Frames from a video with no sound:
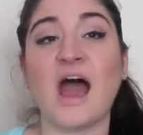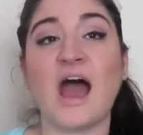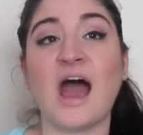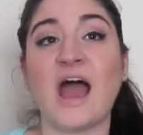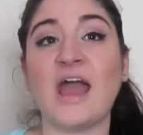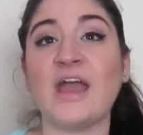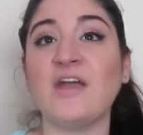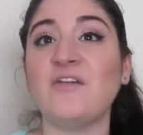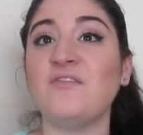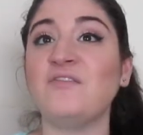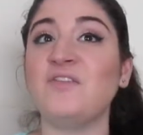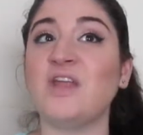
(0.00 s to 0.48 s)

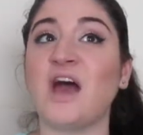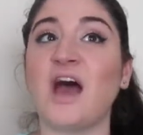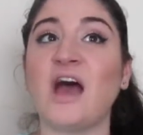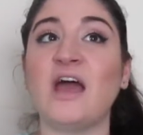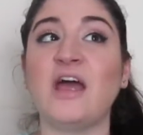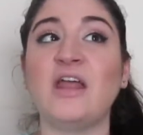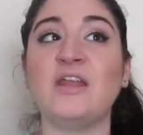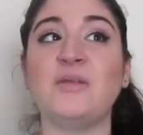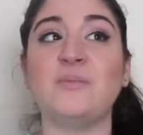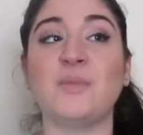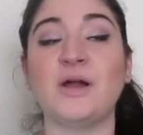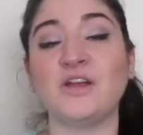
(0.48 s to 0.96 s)
I have
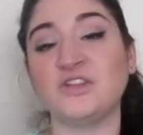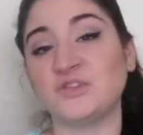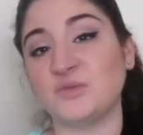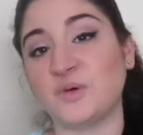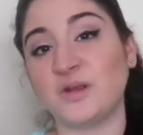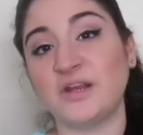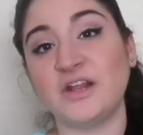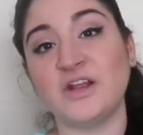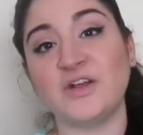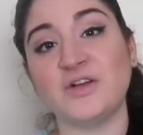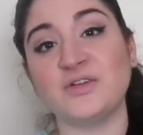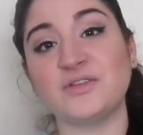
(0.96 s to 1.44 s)
not, in my
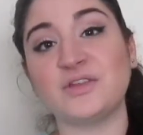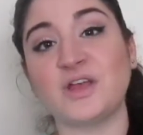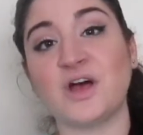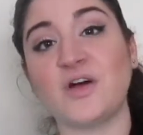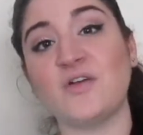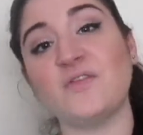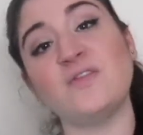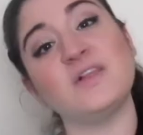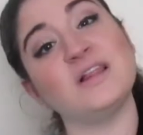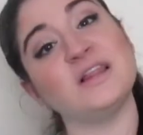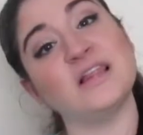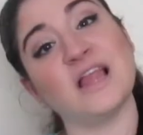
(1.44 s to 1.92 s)
20 years
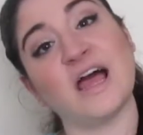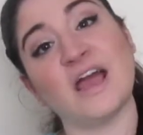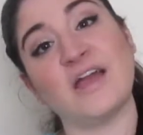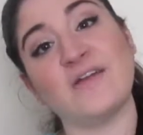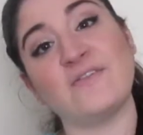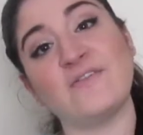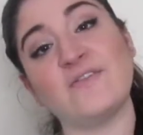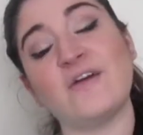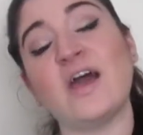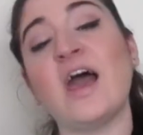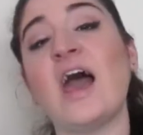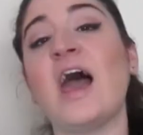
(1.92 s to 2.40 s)
of
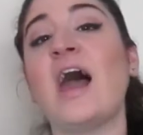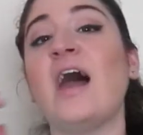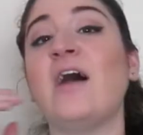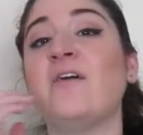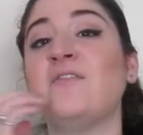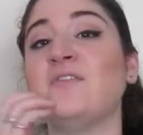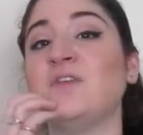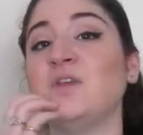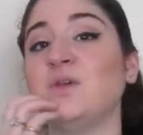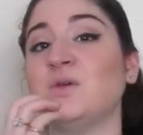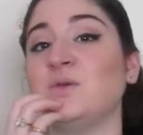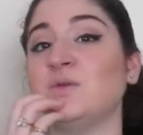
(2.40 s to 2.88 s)
life,
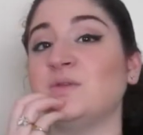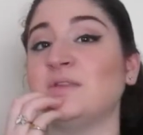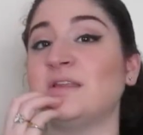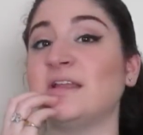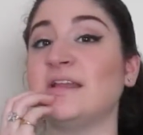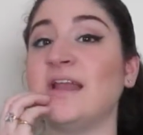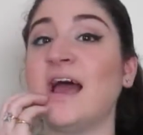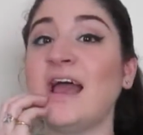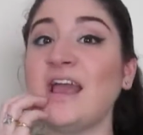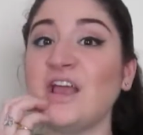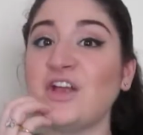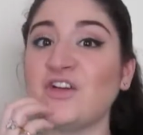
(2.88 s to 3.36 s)
have used
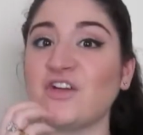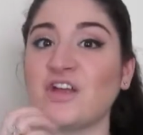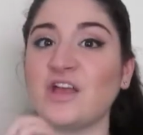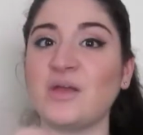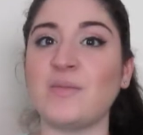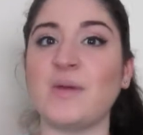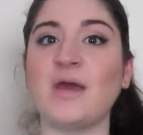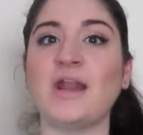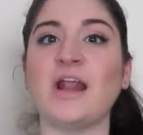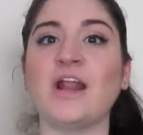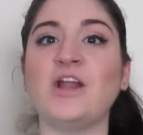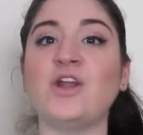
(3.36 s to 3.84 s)
an eye
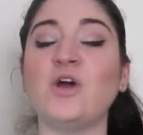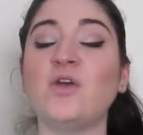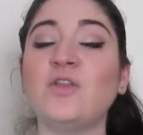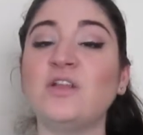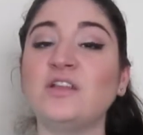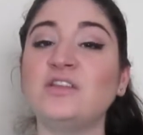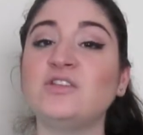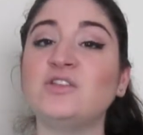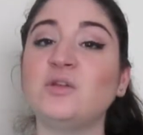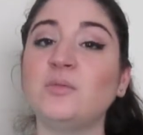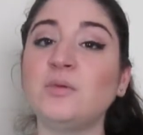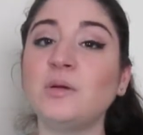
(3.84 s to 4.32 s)
cream, and I know
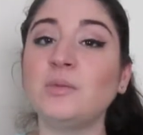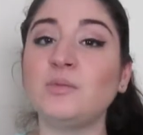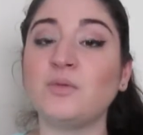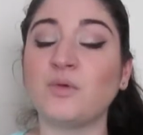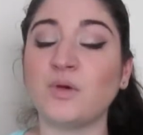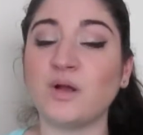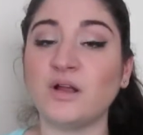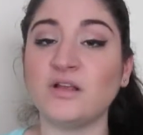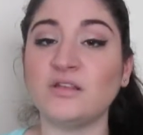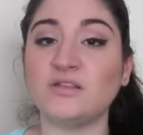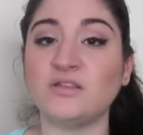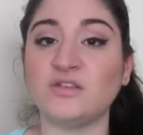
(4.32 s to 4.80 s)
that's super
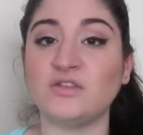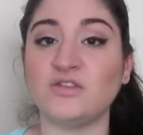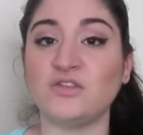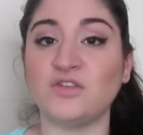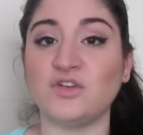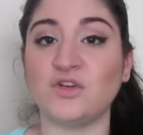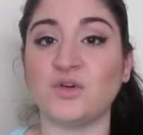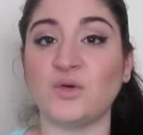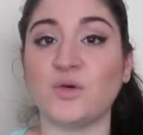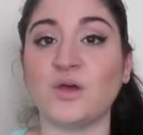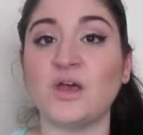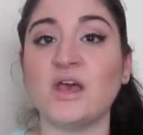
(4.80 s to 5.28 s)
important to
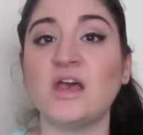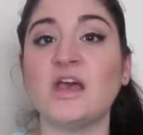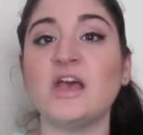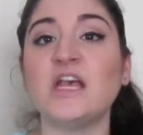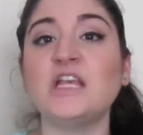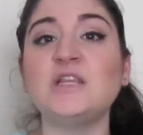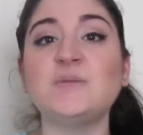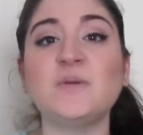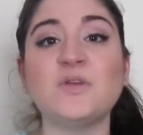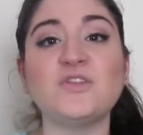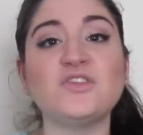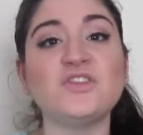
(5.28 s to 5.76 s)
do,
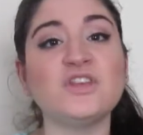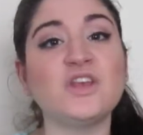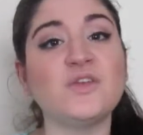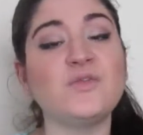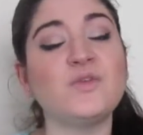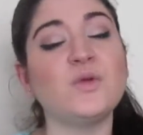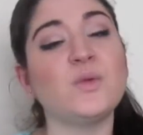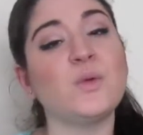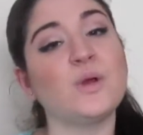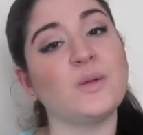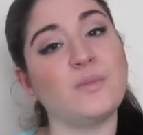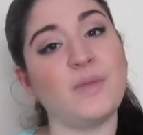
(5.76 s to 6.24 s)
especially if
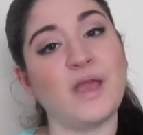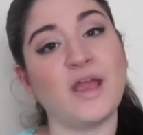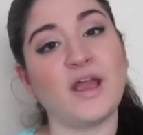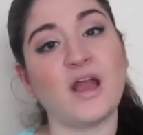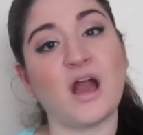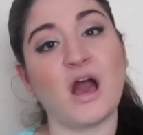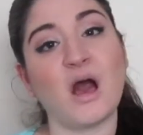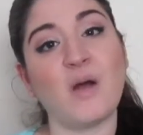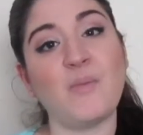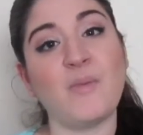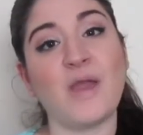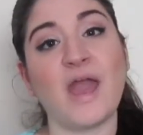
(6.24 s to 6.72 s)
you wear
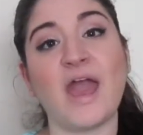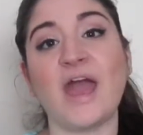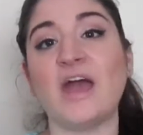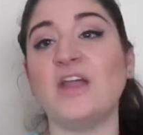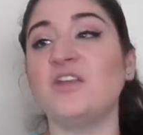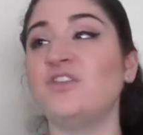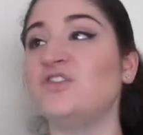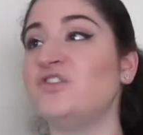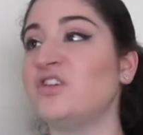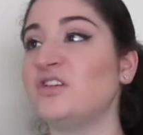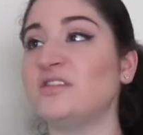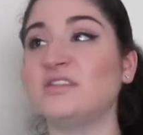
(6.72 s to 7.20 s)
makeup
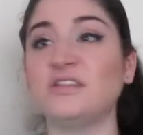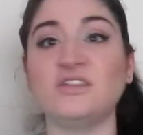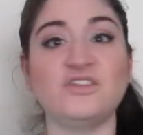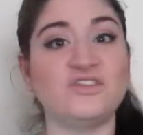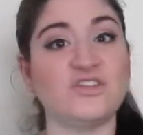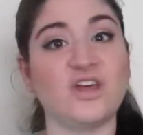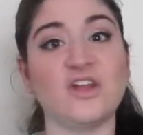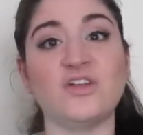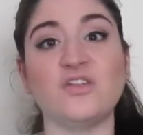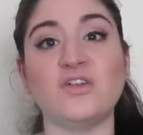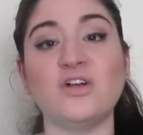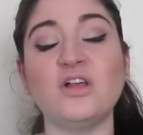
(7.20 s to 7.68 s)
and just in
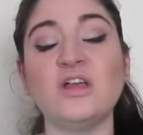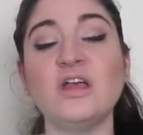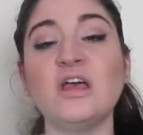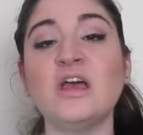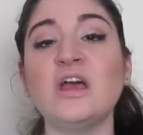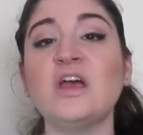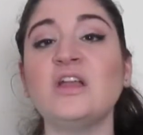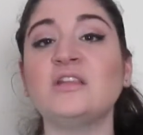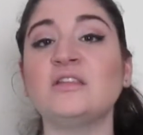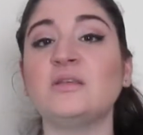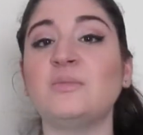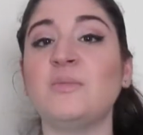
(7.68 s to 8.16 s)
general,
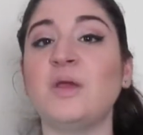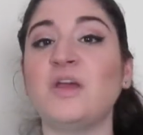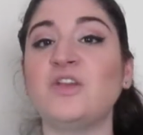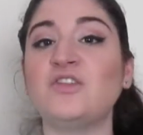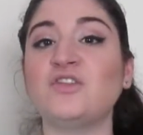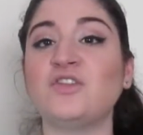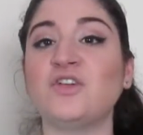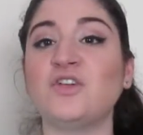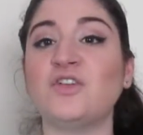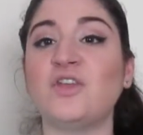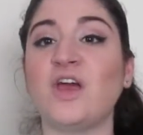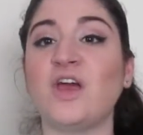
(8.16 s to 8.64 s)
to make sure